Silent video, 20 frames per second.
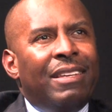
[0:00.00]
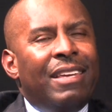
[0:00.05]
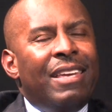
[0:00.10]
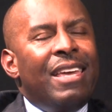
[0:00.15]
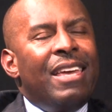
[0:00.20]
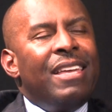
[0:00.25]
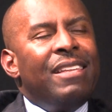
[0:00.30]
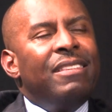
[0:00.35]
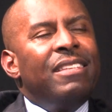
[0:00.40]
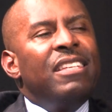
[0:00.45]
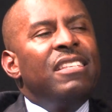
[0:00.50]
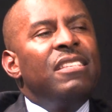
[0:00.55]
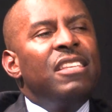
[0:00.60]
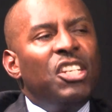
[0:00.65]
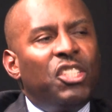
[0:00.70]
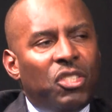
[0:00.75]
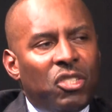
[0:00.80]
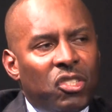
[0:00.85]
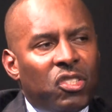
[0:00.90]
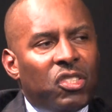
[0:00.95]
in the
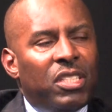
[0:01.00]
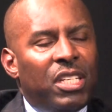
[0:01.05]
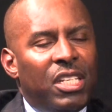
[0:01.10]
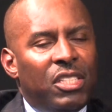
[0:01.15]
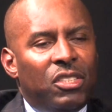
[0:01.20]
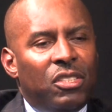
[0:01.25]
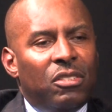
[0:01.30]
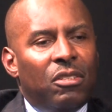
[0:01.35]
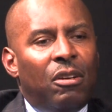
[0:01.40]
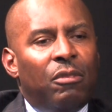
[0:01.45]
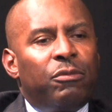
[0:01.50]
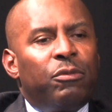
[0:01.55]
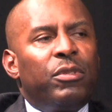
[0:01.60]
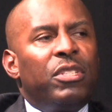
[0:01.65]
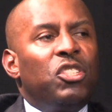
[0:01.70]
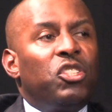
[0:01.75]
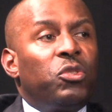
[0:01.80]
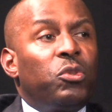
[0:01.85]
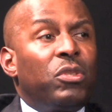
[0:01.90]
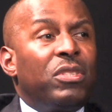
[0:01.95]
initial stages, of
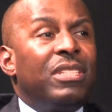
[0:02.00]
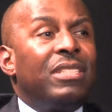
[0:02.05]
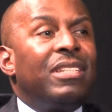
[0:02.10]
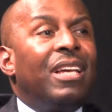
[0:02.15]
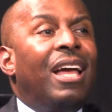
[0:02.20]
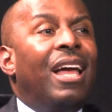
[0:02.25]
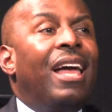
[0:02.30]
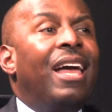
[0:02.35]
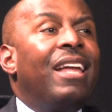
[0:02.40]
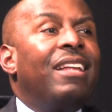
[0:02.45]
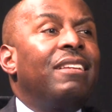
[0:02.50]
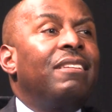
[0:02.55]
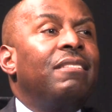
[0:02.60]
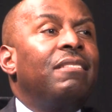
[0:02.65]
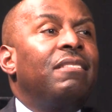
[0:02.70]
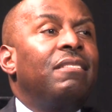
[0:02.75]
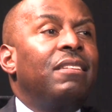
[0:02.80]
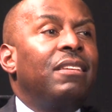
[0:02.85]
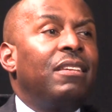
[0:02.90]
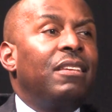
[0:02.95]
resources and
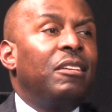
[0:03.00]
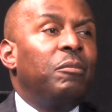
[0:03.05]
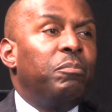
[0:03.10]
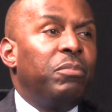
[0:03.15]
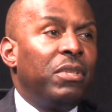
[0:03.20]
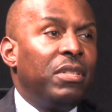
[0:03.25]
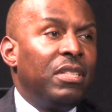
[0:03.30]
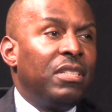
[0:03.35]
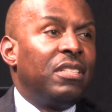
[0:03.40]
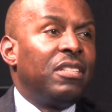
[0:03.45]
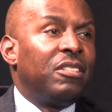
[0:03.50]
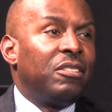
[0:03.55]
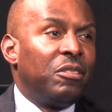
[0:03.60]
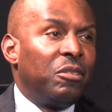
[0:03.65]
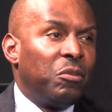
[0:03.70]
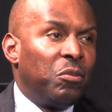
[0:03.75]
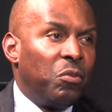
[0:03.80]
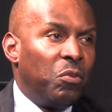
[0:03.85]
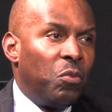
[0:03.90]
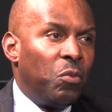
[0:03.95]
the
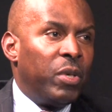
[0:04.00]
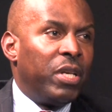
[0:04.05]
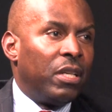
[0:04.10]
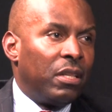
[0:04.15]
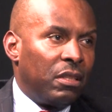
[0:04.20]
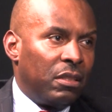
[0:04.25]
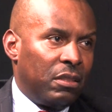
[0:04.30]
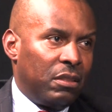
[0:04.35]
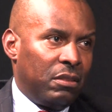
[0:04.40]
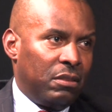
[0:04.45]
political will.